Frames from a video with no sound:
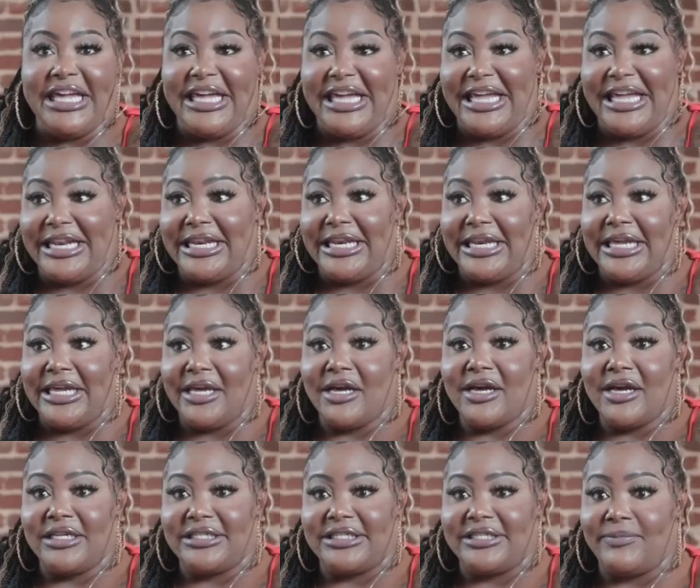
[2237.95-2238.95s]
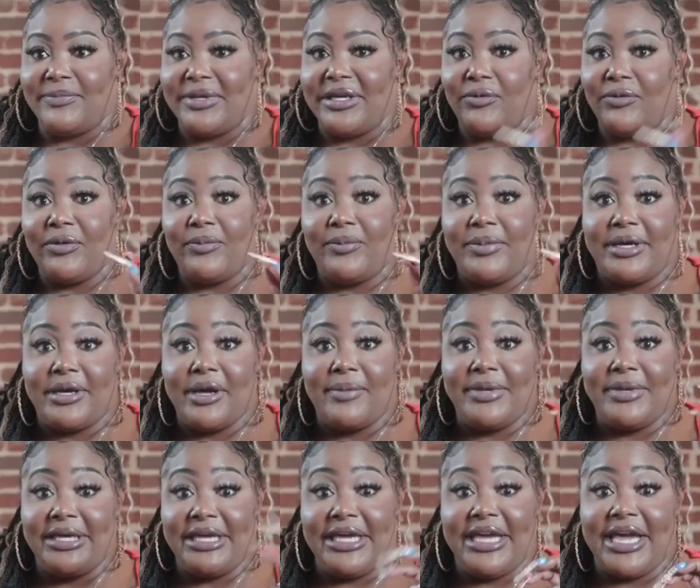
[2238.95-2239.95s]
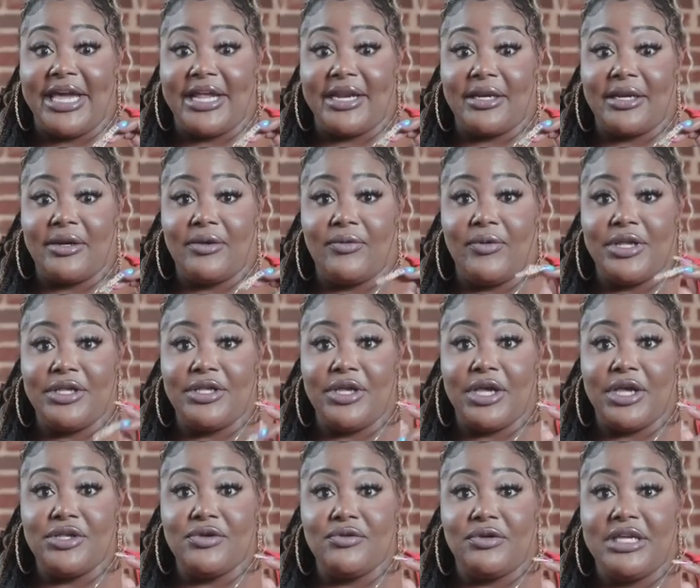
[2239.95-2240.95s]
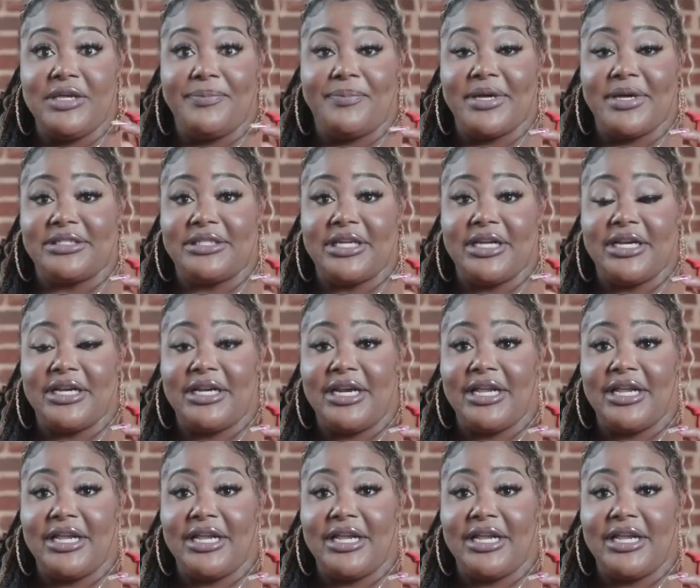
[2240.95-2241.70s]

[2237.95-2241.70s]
iting us we're becoming it and, and you keep us in a,